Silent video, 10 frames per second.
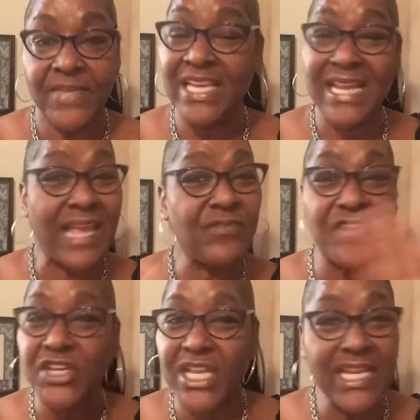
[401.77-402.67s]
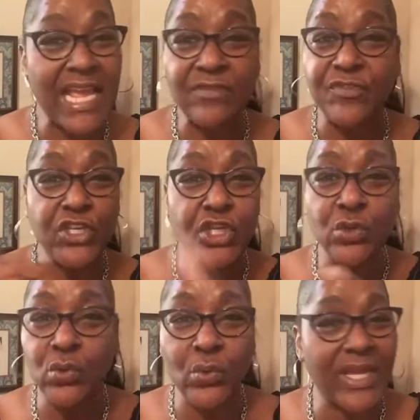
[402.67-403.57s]
It ain't for
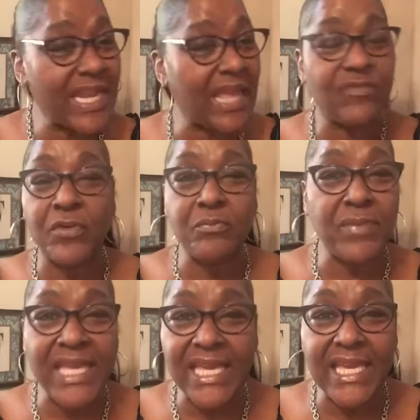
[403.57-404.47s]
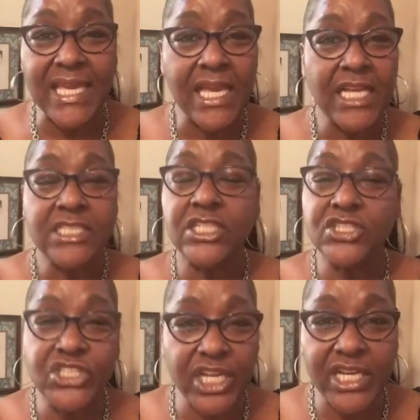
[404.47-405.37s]
you. It ain't for me to
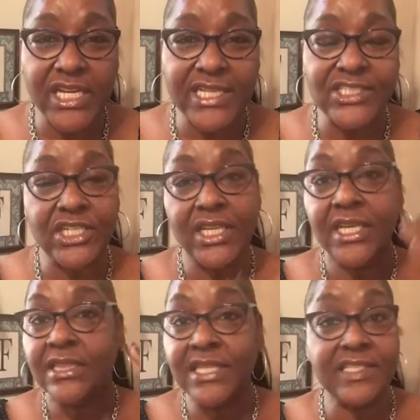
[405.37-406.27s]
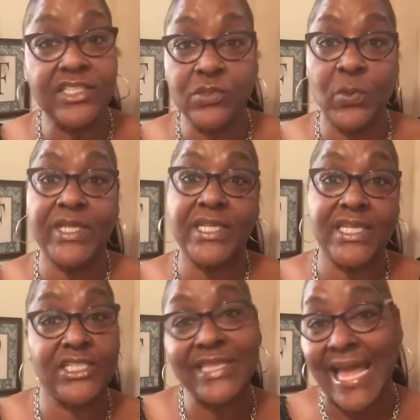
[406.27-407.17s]
judge. This is what it
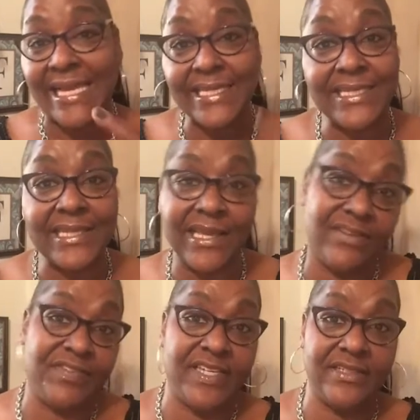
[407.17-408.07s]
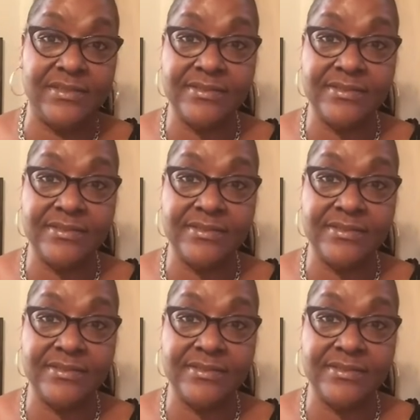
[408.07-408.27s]
is. Like it or love it.